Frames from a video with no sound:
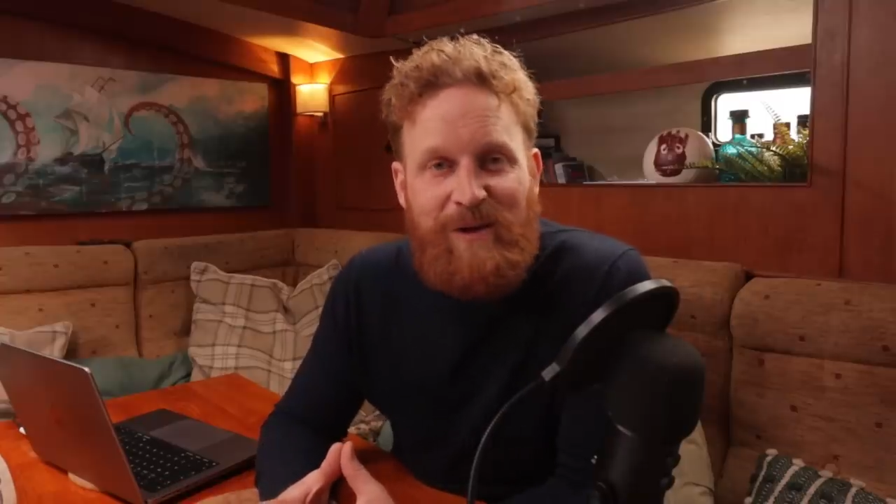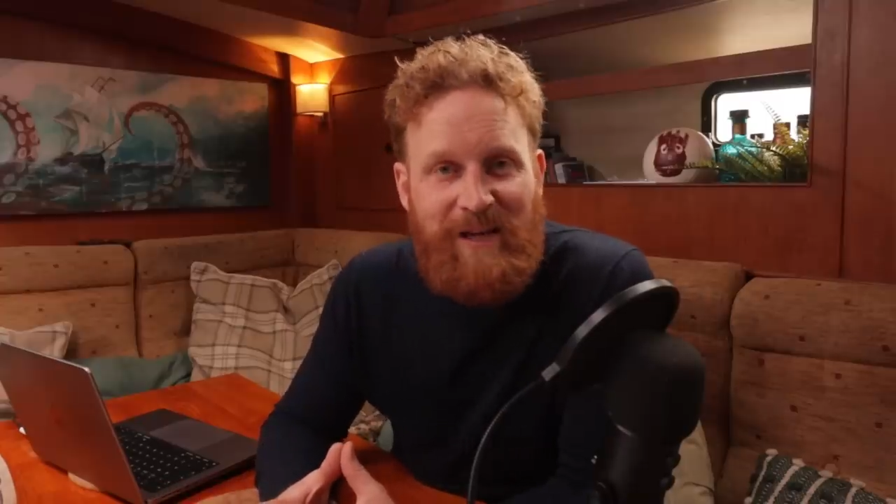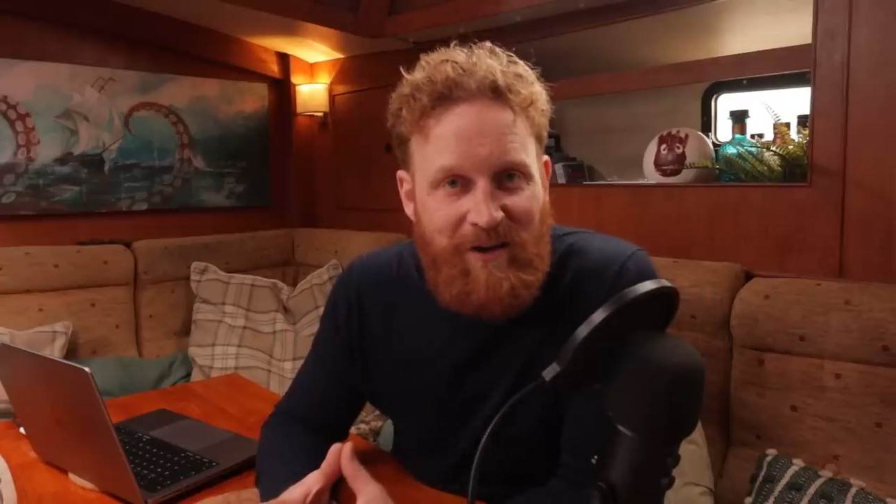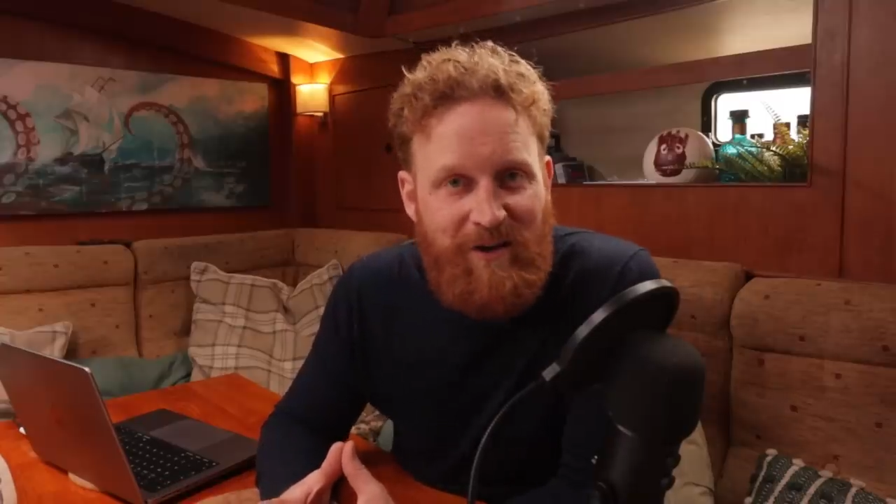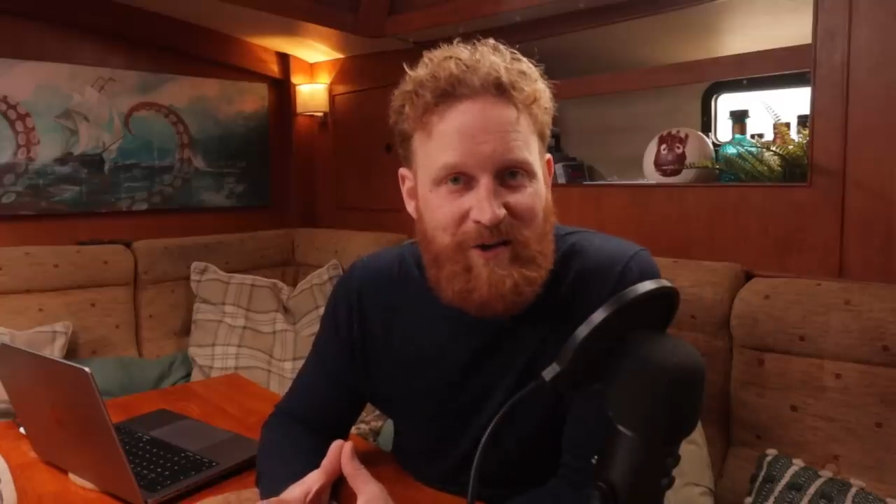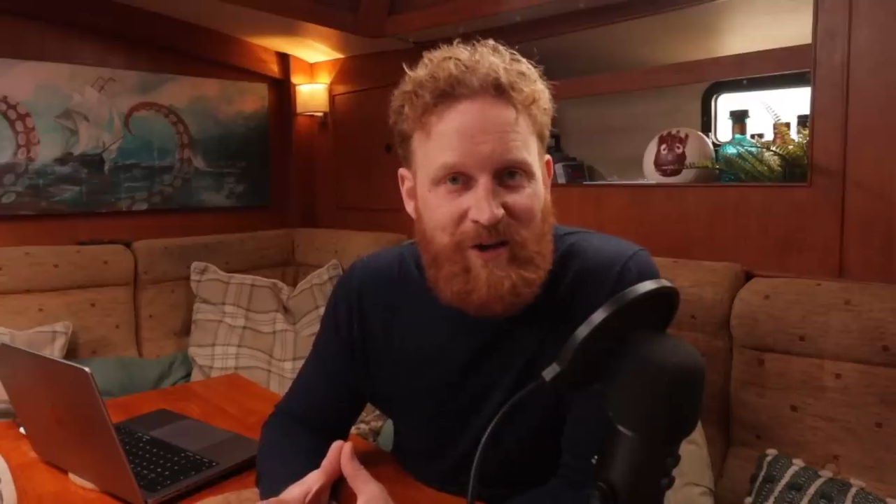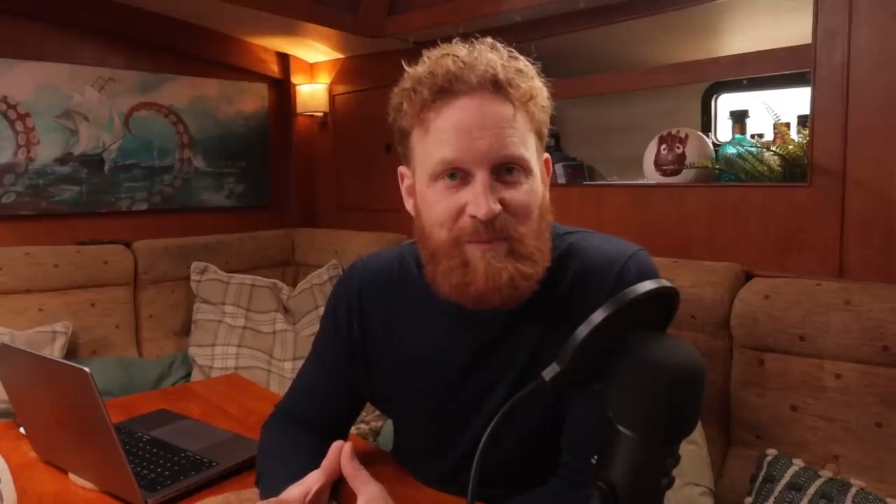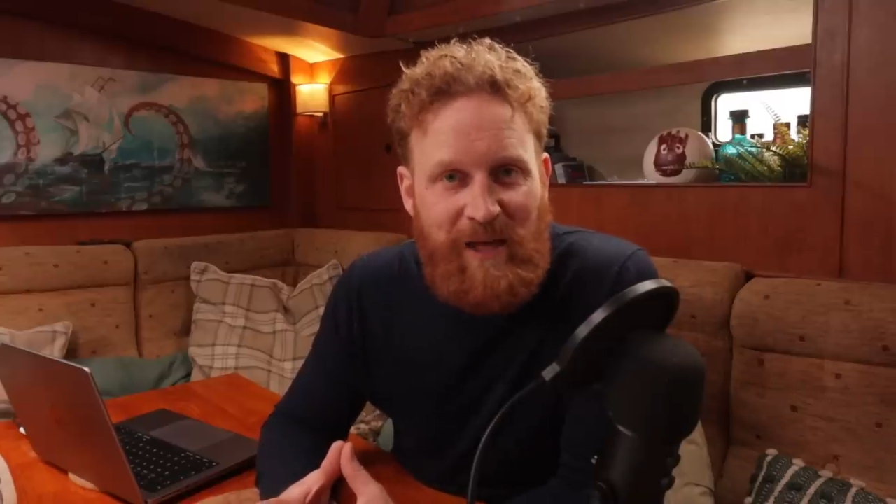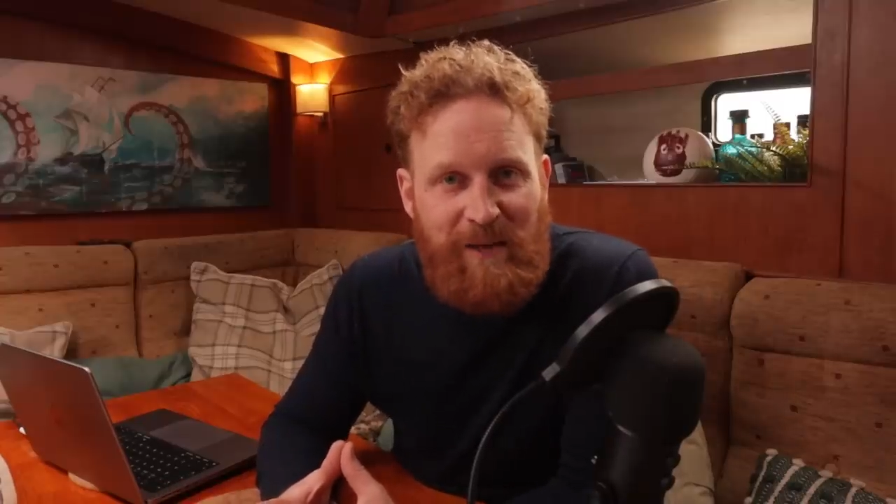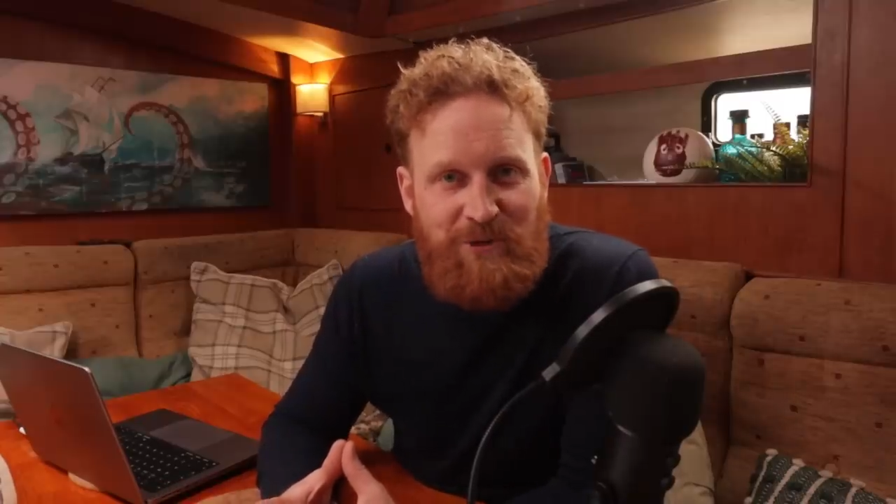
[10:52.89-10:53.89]
we are going to
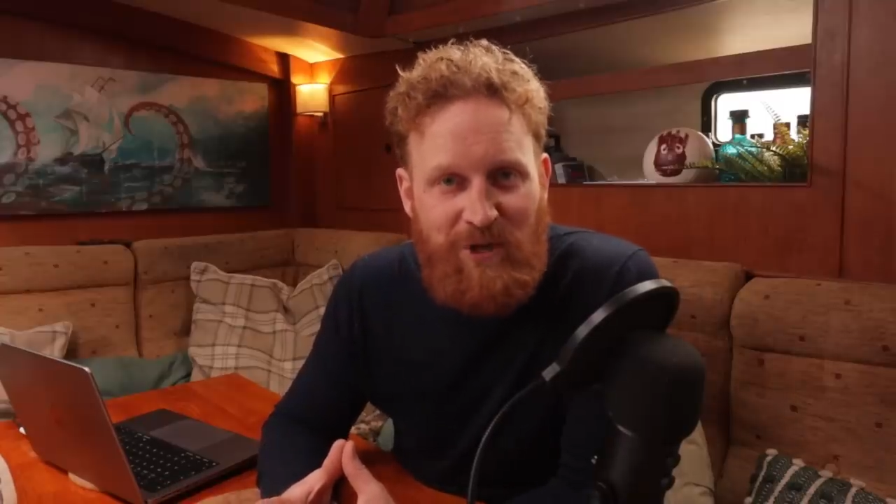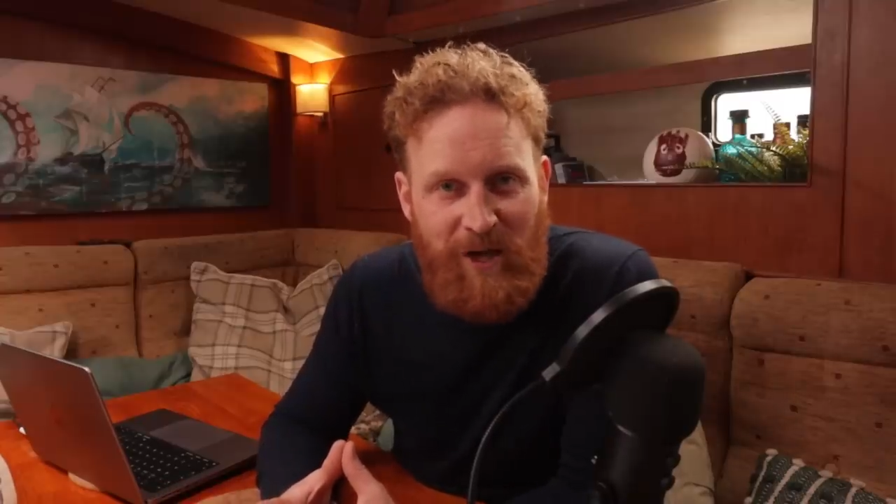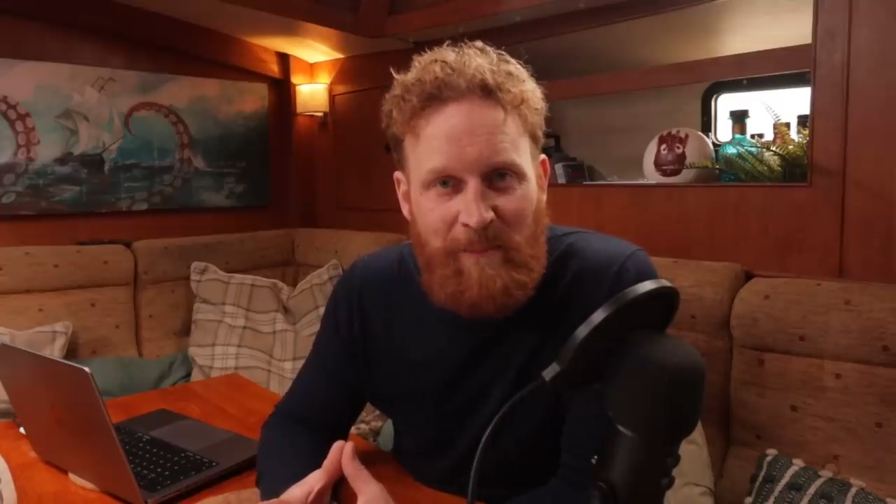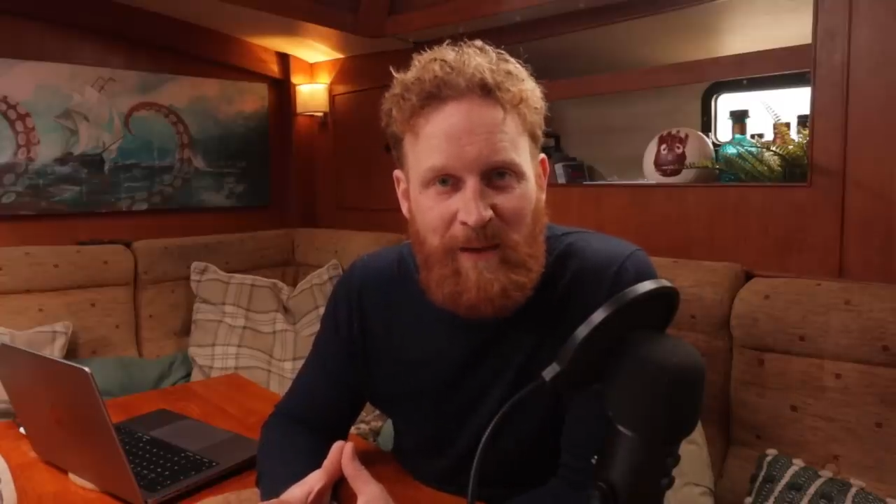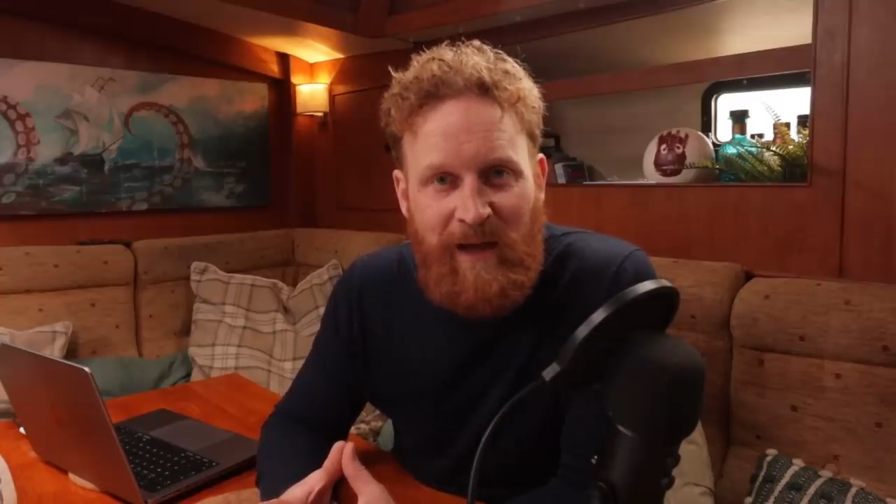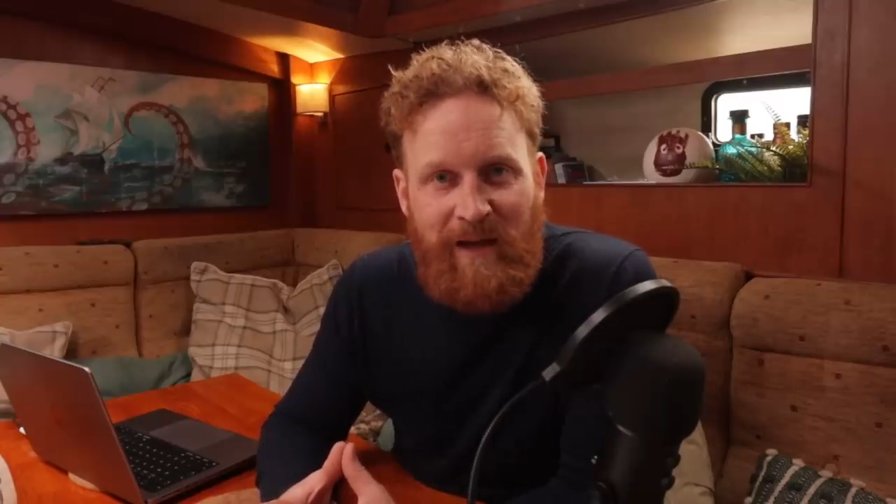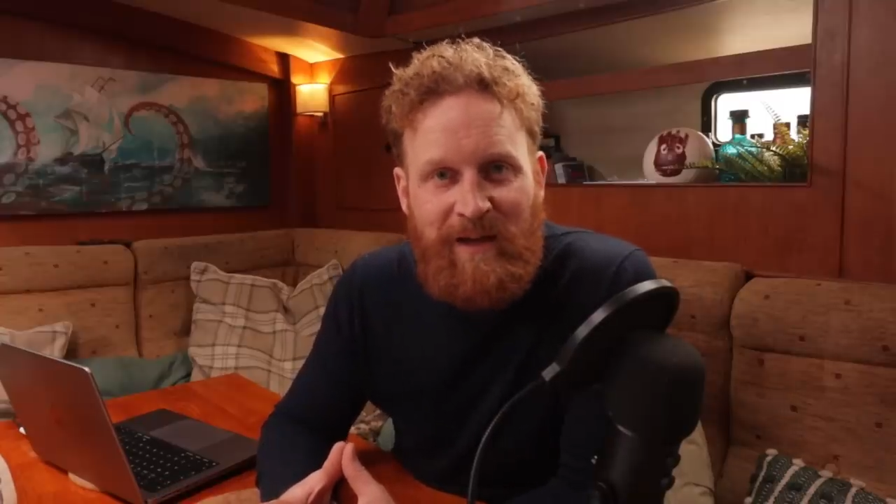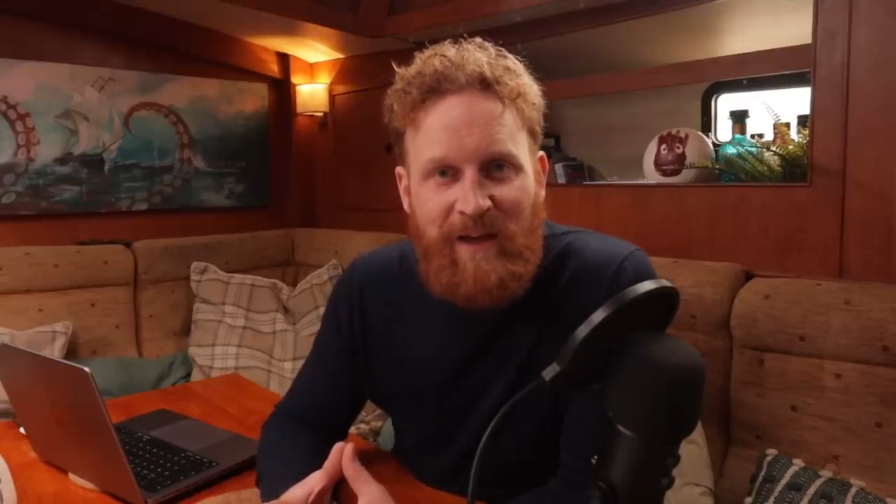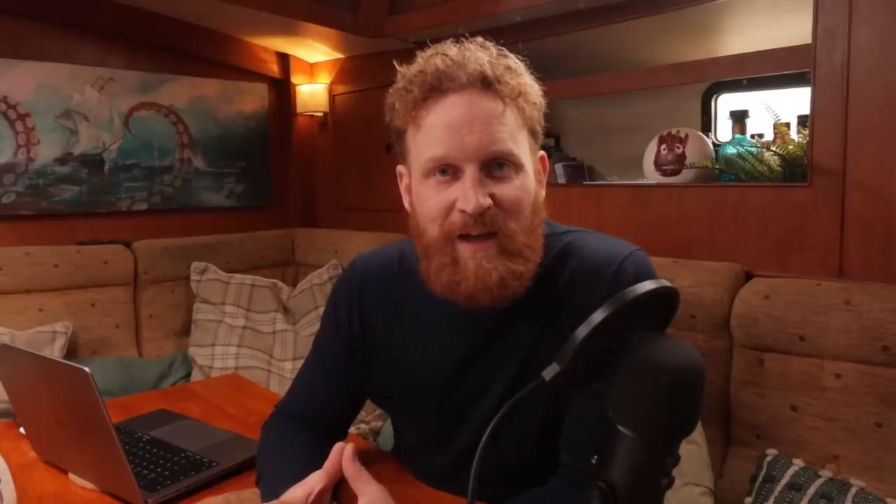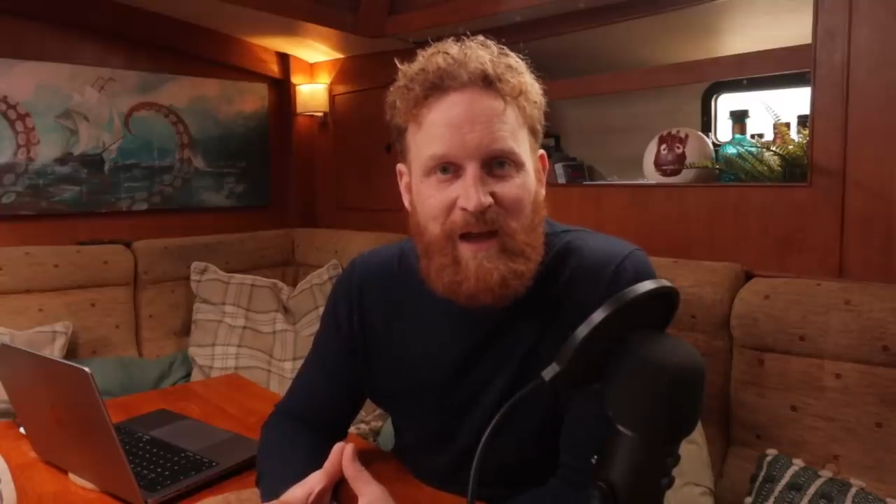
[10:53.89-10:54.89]
be able to come back